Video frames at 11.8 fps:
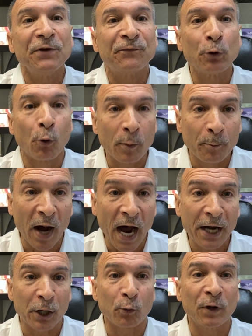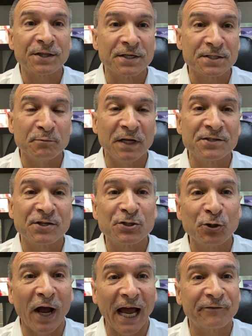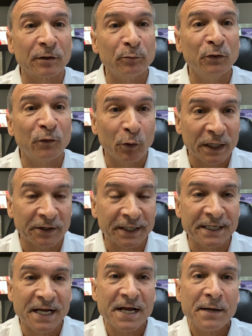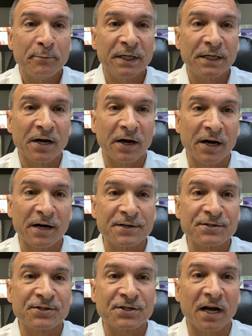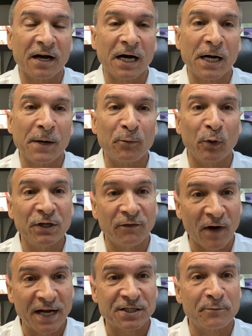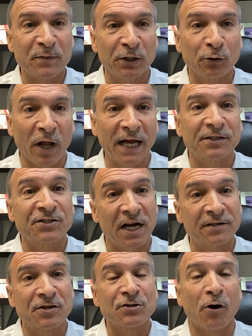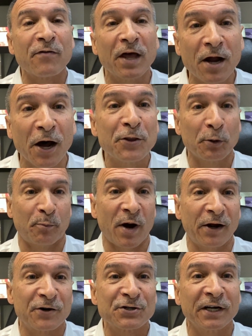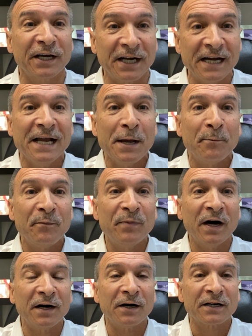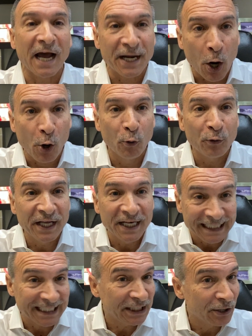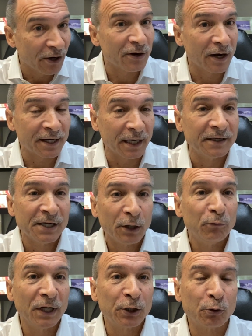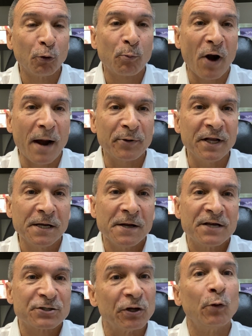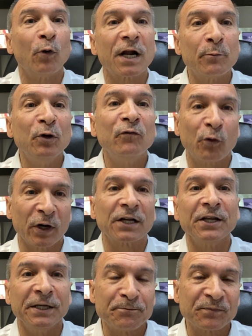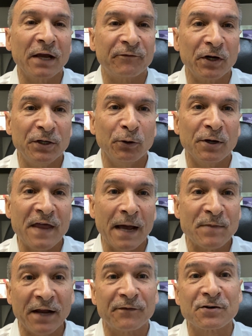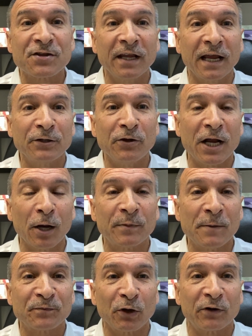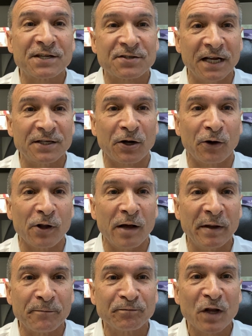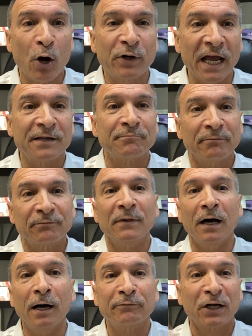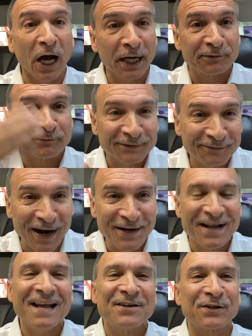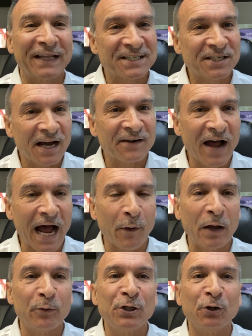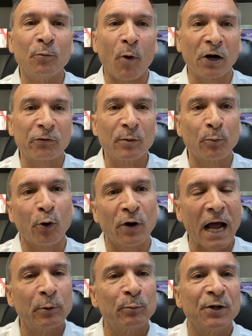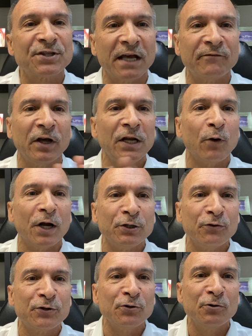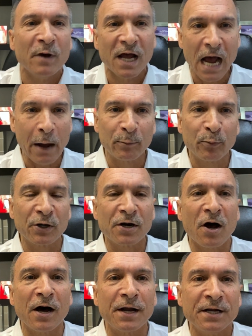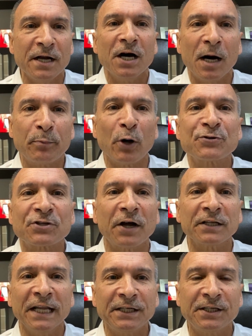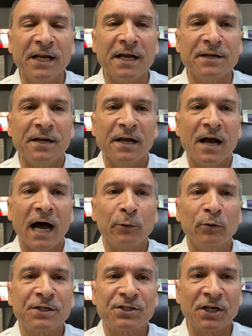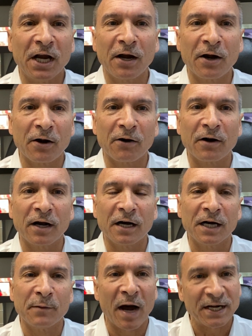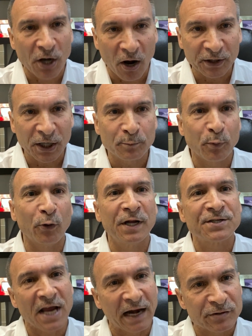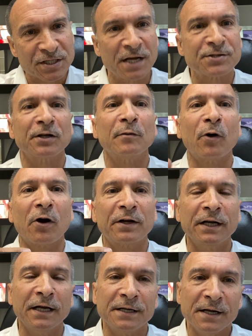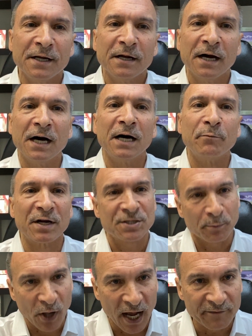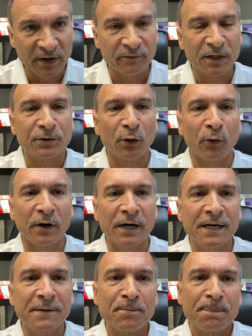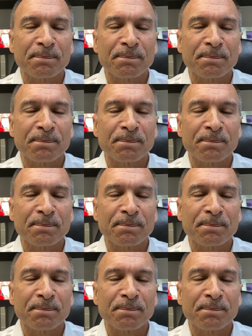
If you're a buyer, what this means is you have to move quickly because when you find something you like, chances are that other buyers are going to kind of hone in and key on a really cool property. So you want to move quickly if you're doing that. Hey, if there's anything I can do to help you, don't hesitate to call on me. Okay. Cut, right? So that's kind of how I would do a market report. I would put that video on YouTube. I would put it on a post on LinkedIn. I would share my talking points, average days on the market, month supply of inventory,